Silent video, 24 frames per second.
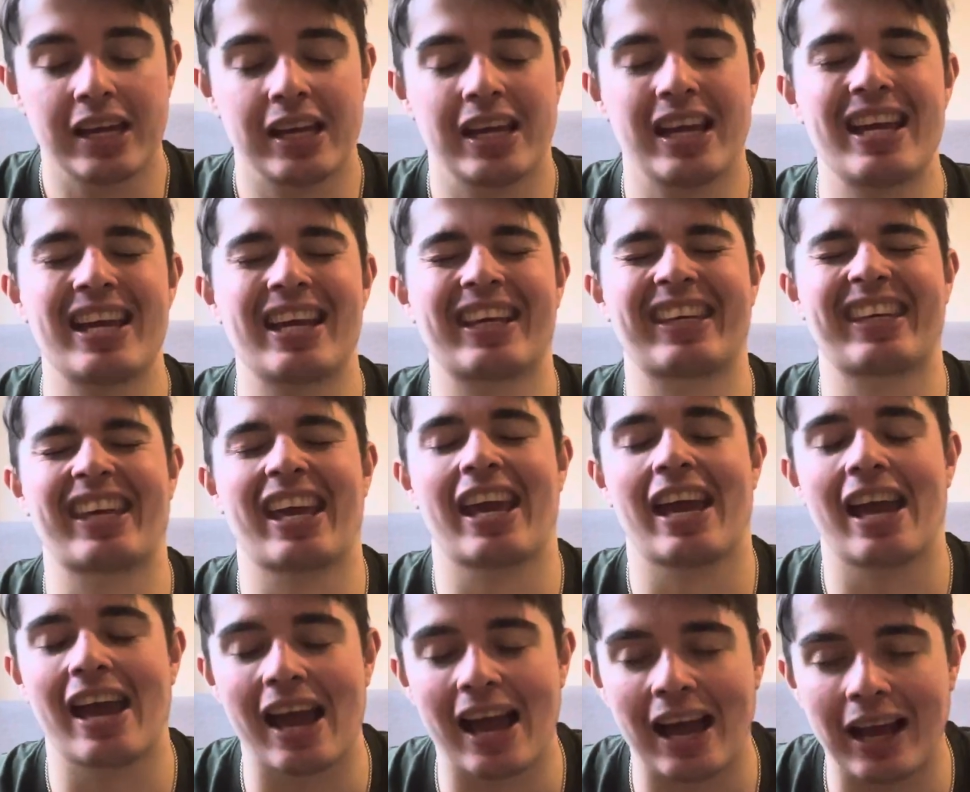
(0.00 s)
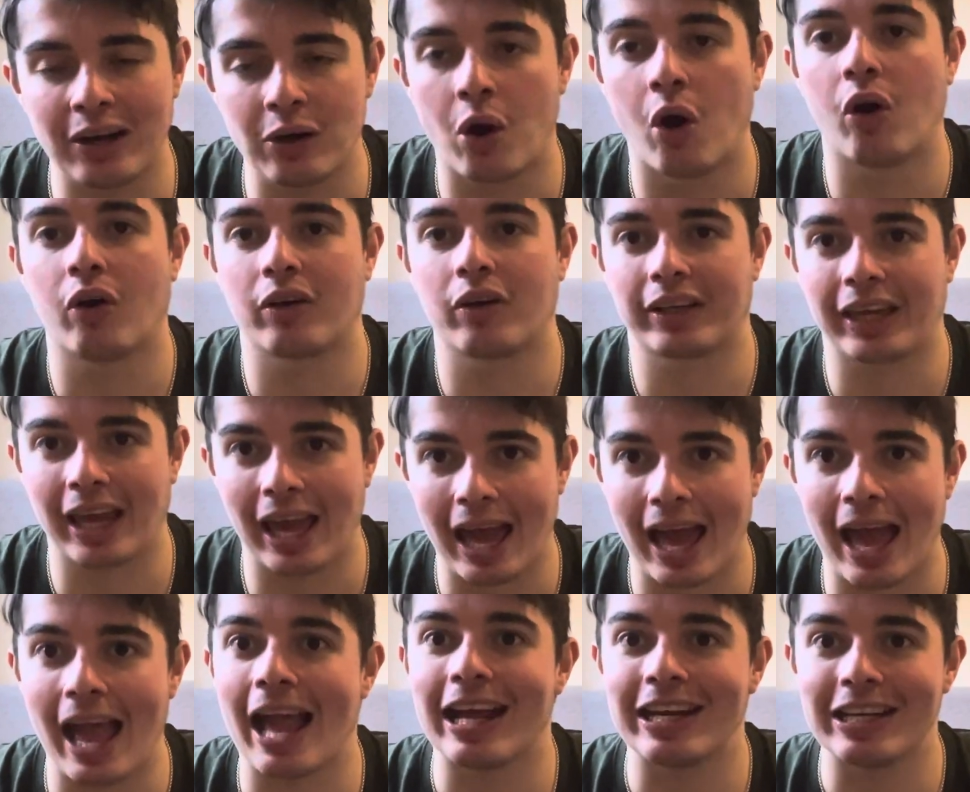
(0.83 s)
It cannot
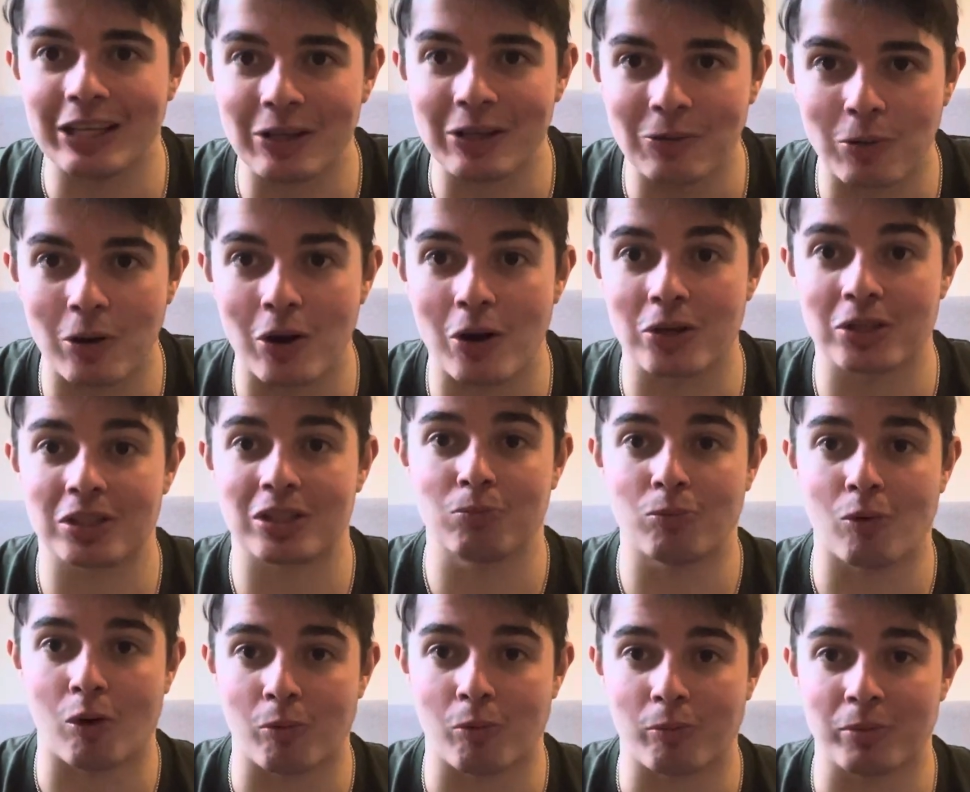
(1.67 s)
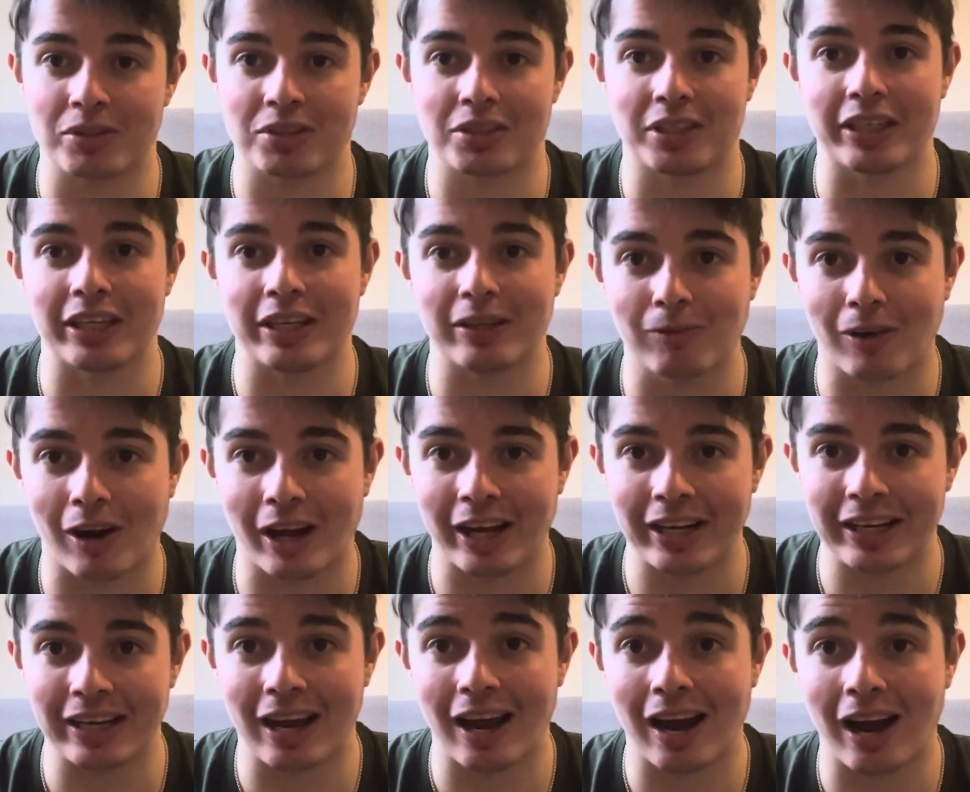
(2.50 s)
get any worse than what we're seeing
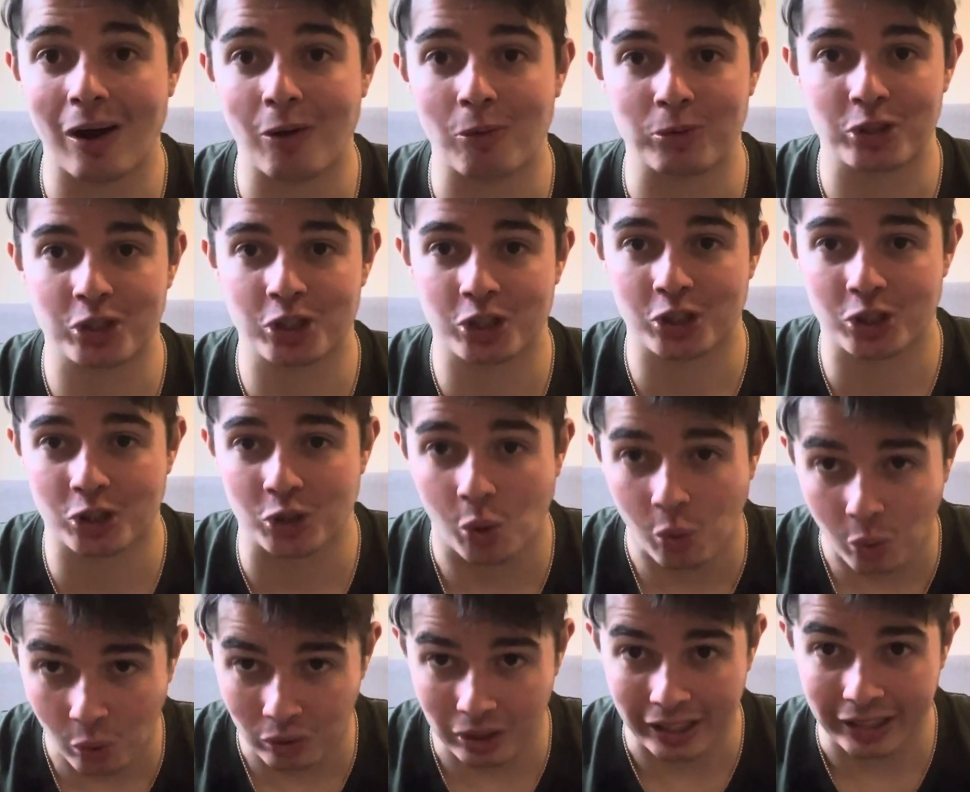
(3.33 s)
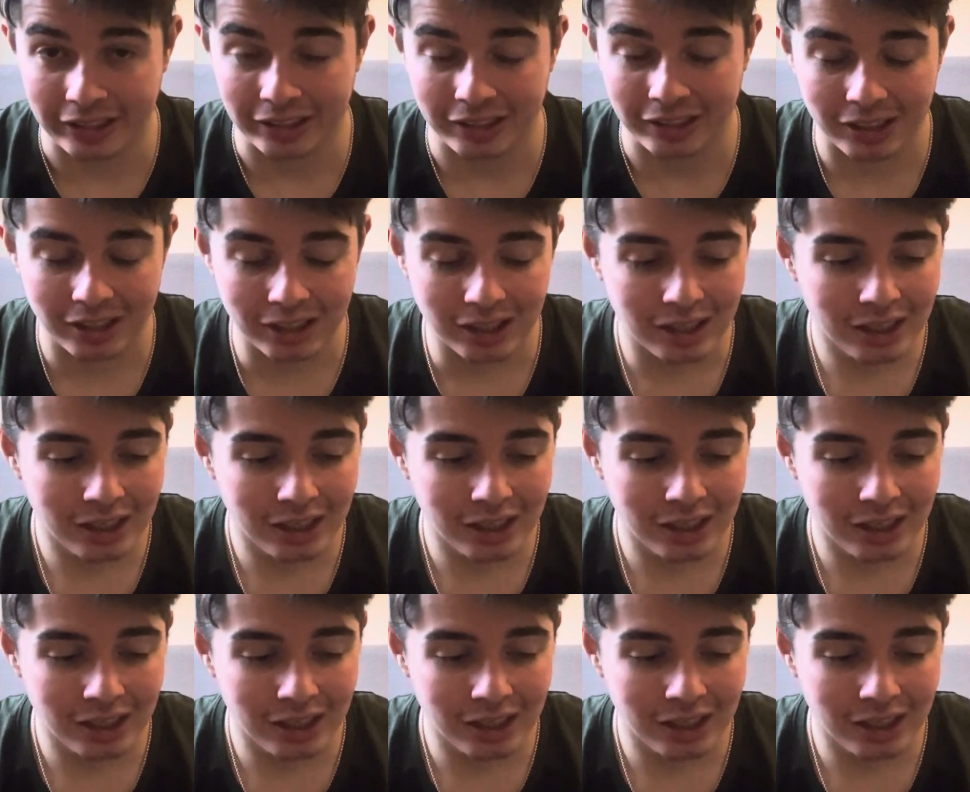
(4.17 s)
right now, surely.